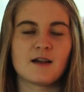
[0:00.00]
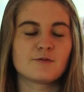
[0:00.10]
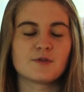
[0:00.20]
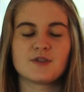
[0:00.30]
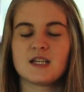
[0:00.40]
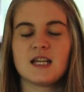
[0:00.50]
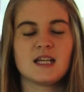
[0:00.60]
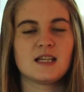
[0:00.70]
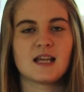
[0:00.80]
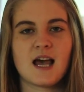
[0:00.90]

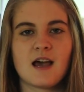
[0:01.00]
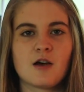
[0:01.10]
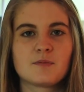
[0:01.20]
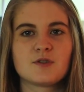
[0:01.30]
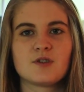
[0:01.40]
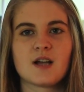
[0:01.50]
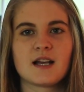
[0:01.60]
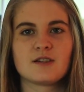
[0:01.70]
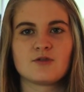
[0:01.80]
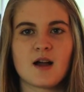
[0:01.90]
routine that helps you
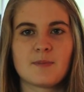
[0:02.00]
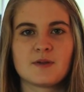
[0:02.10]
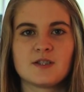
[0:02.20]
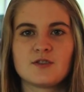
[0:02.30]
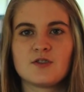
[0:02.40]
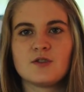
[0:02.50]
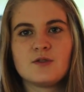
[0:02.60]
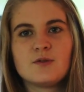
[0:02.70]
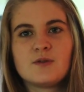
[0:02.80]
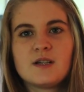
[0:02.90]
kind of drop
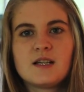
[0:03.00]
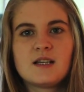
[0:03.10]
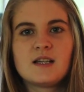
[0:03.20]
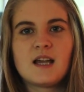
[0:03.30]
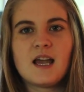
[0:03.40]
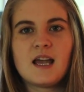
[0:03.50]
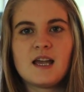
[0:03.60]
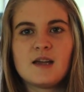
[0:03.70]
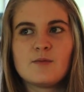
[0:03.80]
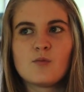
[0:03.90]
into
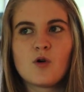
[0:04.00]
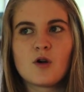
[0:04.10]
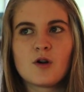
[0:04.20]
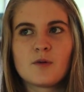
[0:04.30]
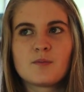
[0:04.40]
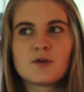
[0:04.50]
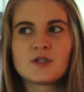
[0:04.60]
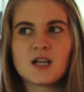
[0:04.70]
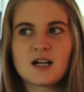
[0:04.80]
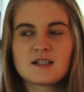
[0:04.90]
a more
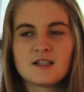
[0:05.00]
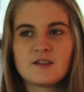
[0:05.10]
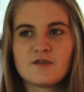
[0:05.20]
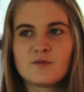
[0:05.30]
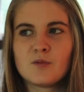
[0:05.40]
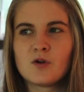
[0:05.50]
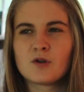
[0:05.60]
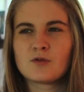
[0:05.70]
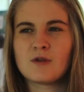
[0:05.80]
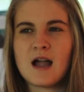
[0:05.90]
productive,
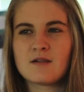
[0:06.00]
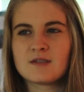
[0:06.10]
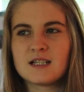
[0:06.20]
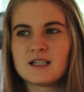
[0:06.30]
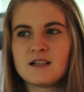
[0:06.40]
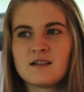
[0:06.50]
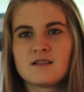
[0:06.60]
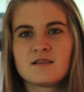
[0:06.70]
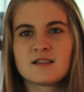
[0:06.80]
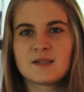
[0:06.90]
more grounded
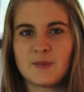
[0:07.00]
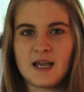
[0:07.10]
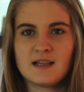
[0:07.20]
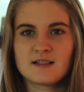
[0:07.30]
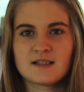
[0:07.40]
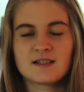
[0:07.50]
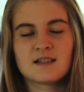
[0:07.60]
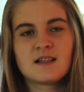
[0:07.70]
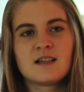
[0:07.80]
space.